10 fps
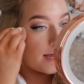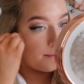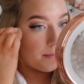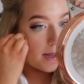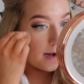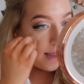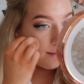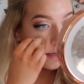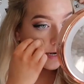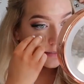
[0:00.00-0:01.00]
had a bad
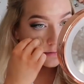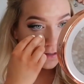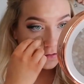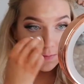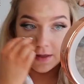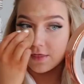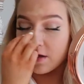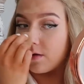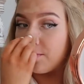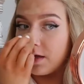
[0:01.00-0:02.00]
habit. I sucked my
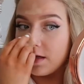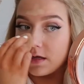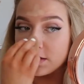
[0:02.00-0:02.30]
thumb